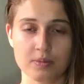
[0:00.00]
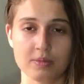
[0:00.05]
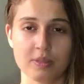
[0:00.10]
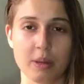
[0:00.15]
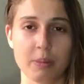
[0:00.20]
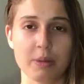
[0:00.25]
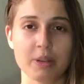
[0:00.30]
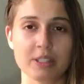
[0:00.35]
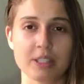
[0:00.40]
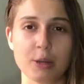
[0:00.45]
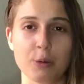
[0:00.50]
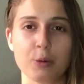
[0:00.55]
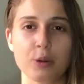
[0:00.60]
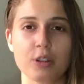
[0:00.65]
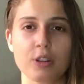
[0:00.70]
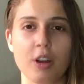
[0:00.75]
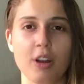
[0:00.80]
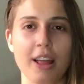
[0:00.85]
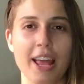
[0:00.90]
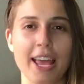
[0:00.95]
That means that we're
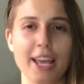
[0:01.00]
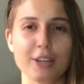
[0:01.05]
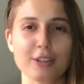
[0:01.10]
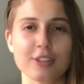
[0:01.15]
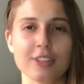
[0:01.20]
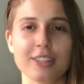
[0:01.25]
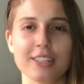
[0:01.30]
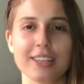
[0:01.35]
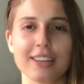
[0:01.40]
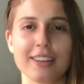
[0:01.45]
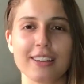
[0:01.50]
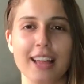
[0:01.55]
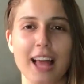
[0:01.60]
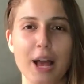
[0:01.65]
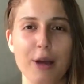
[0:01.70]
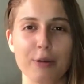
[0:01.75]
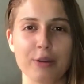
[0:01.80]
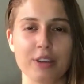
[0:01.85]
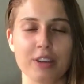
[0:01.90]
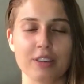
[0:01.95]
not actually
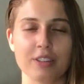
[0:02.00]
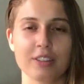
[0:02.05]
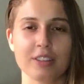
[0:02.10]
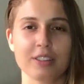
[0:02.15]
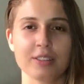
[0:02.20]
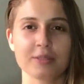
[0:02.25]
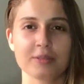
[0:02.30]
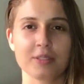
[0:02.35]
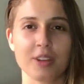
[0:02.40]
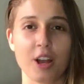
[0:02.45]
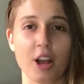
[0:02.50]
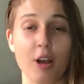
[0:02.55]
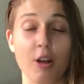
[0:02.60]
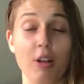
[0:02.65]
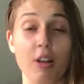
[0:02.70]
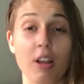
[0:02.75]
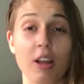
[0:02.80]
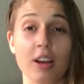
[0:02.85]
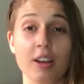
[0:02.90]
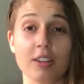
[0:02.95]
allowing our
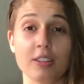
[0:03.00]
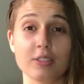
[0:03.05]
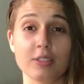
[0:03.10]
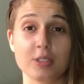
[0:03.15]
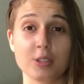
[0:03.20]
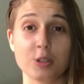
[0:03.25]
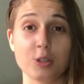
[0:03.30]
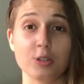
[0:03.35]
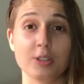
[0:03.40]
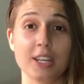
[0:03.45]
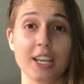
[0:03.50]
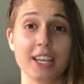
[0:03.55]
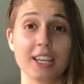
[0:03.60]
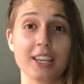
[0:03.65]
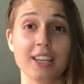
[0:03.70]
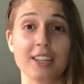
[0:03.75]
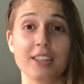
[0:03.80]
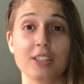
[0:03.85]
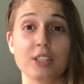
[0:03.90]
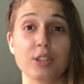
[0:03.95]
lungs to
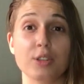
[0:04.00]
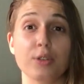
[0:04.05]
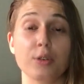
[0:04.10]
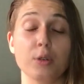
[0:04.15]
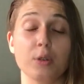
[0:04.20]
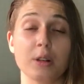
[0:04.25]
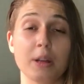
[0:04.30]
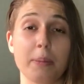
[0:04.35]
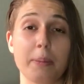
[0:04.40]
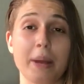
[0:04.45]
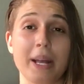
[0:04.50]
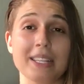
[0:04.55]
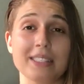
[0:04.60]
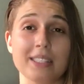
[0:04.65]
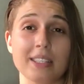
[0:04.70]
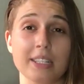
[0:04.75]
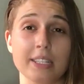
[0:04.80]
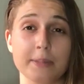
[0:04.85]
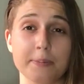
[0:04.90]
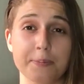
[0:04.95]
take in its full
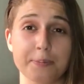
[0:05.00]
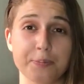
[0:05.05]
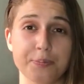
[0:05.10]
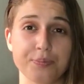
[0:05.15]
capacity.